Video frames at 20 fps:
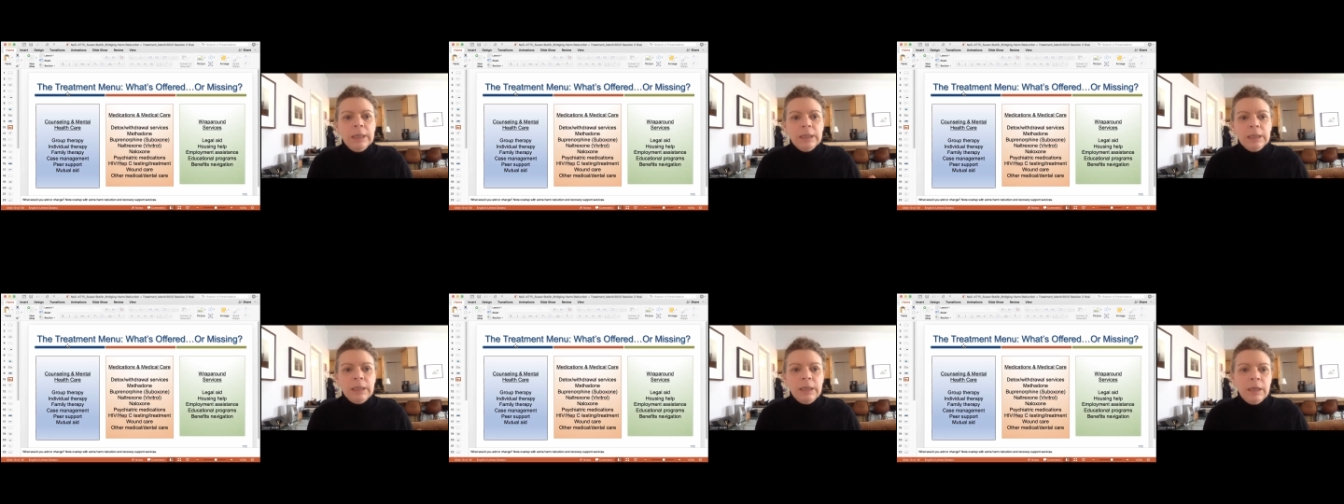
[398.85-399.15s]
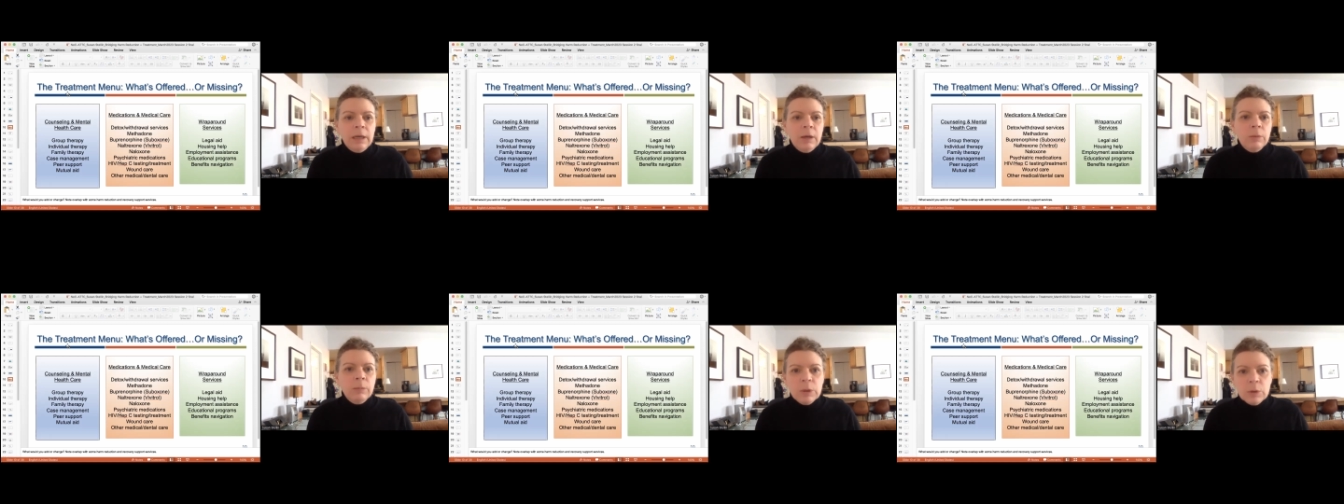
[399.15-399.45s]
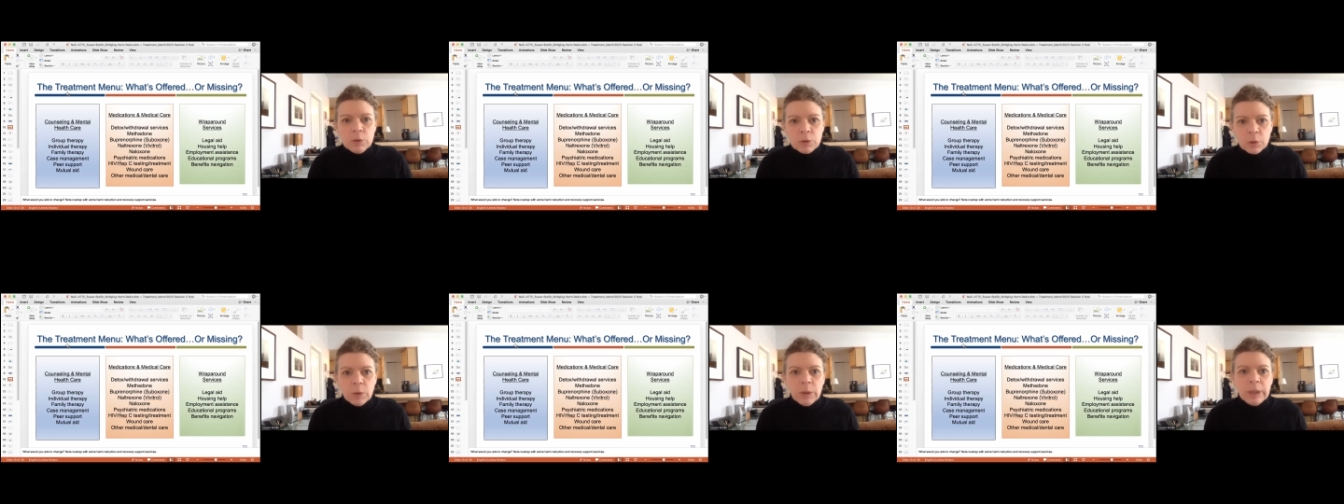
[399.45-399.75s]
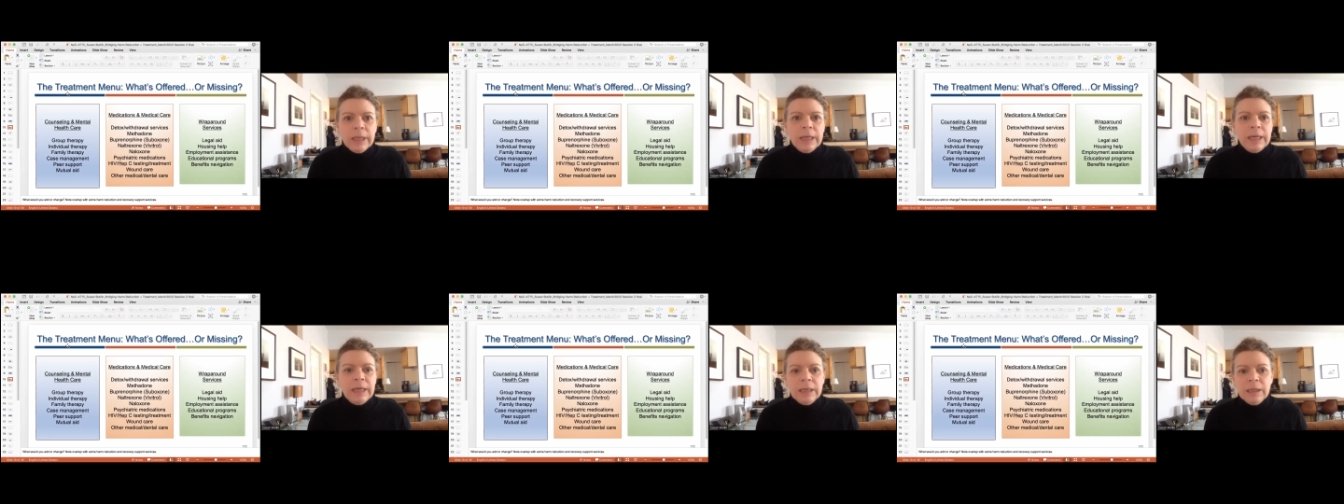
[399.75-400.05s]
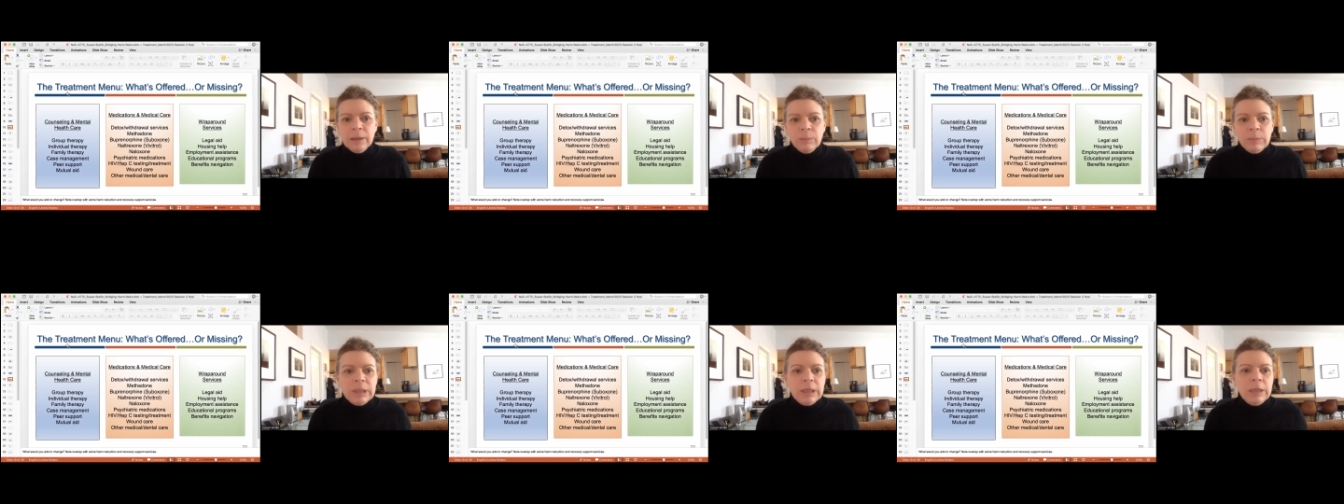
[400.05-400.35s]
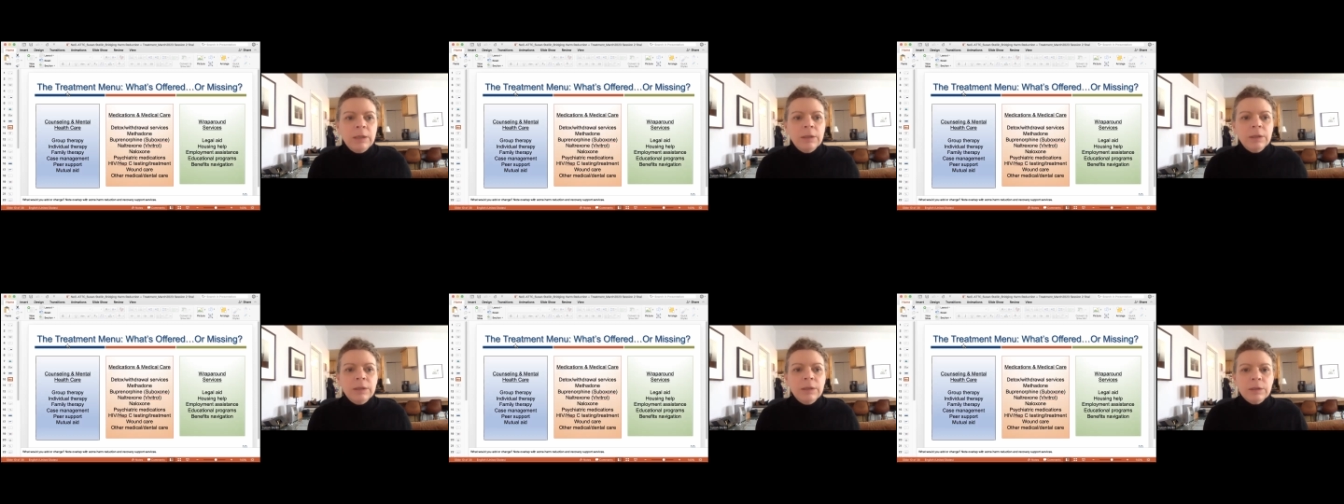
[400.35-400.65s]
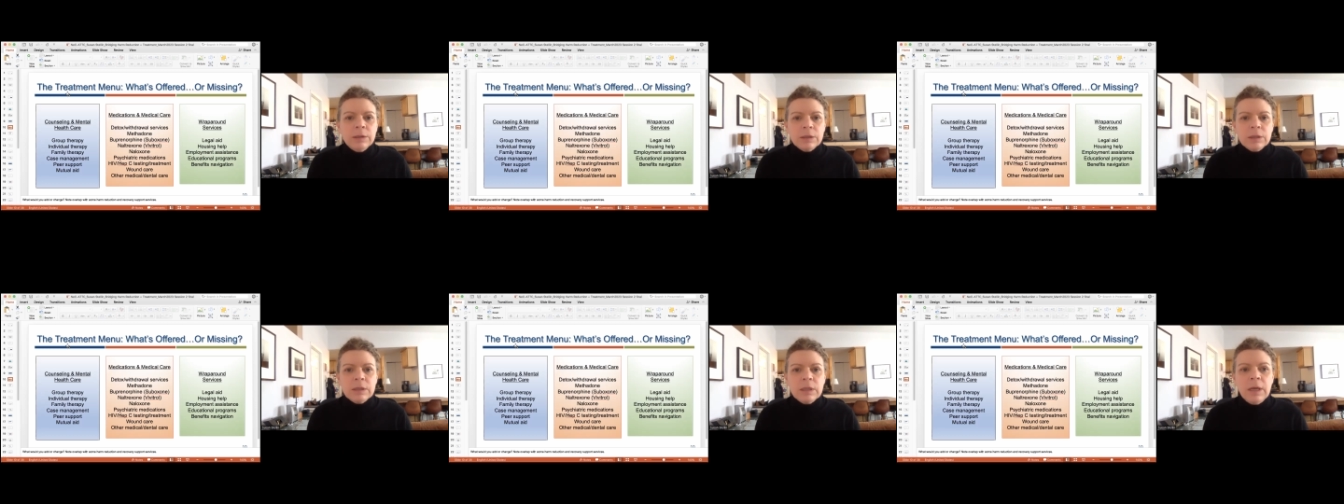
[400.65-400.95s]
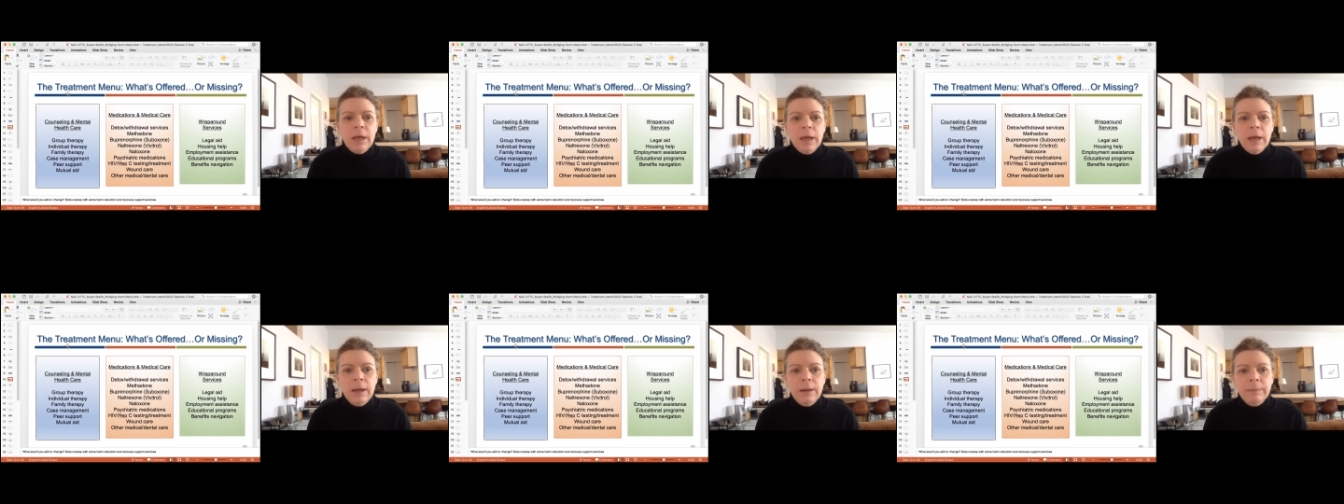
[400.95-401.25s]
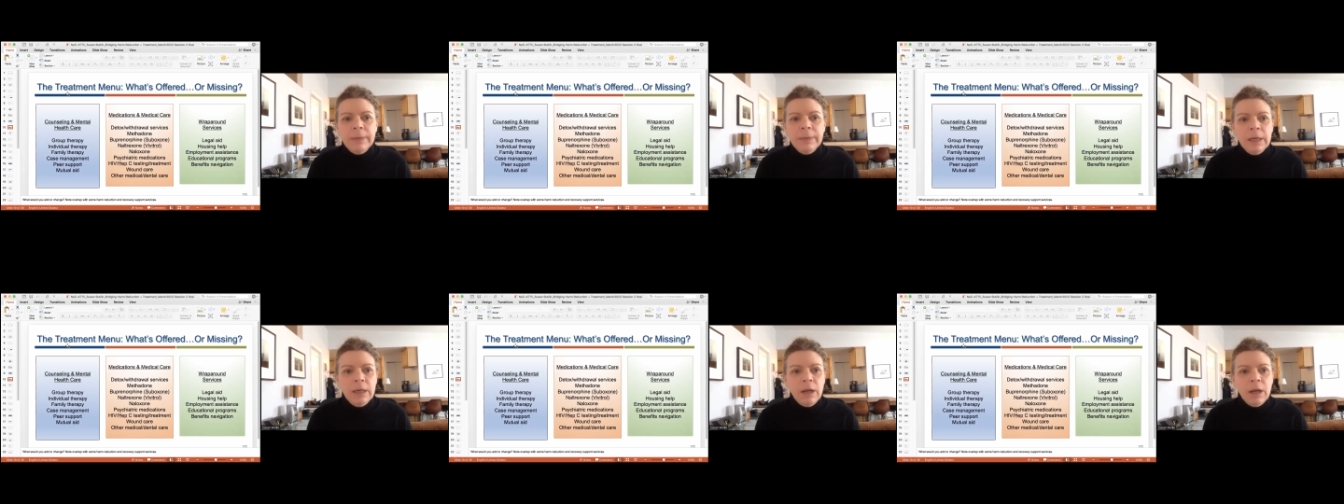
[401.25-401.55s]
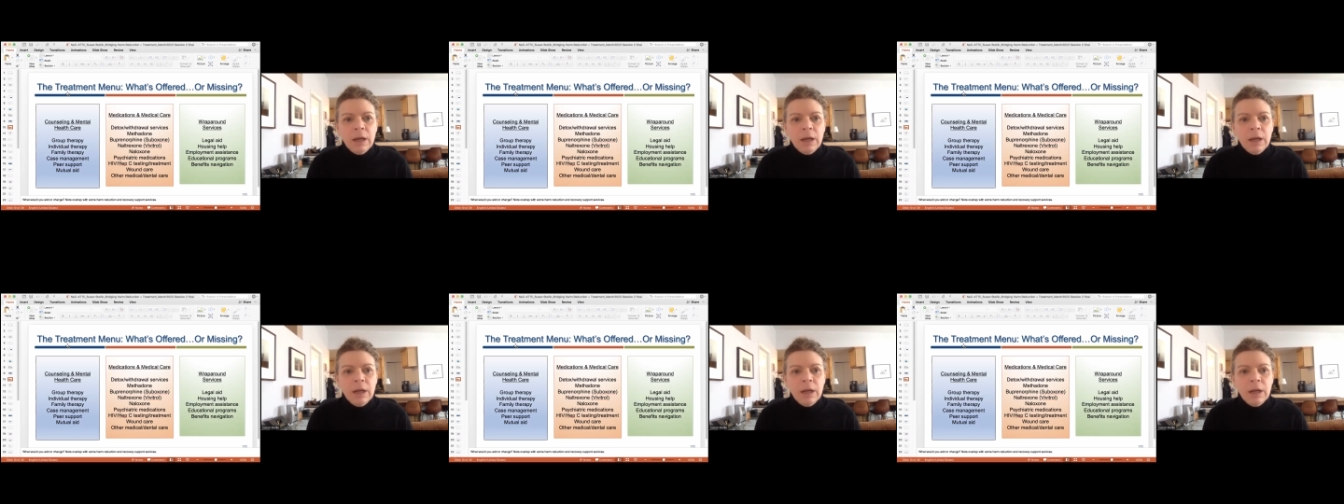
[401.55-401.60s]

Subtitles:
mutual aid and peers, kind